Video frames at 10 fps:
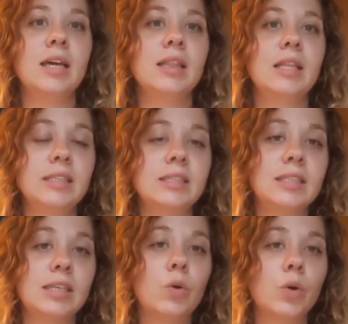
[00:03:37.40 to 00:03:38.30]
This is
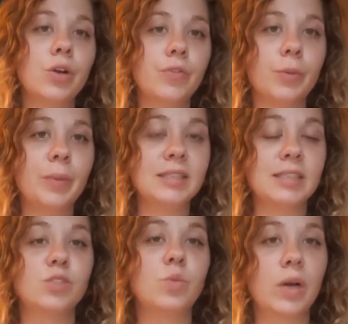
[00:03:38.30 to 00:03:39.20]
the core of your
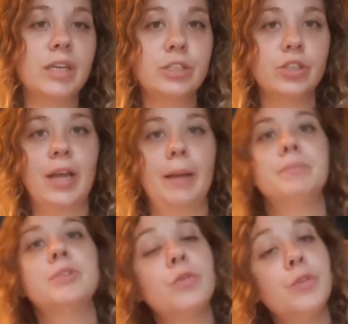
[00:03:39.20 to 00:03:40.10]
message. What is your name?
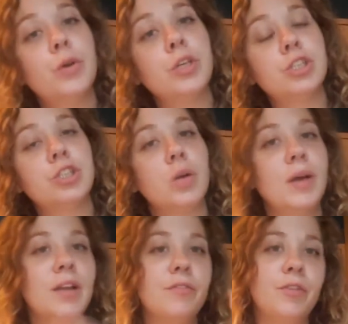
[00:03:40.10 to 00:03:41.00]
So if you can just go
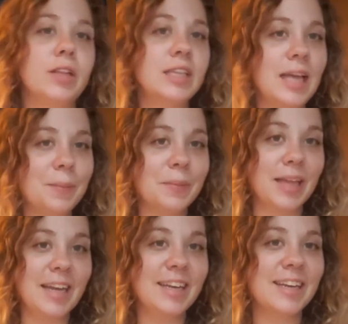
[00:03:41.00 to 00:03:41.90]
in and fill in that
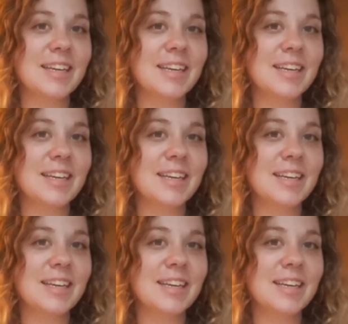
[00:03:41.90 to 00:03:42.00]
blank,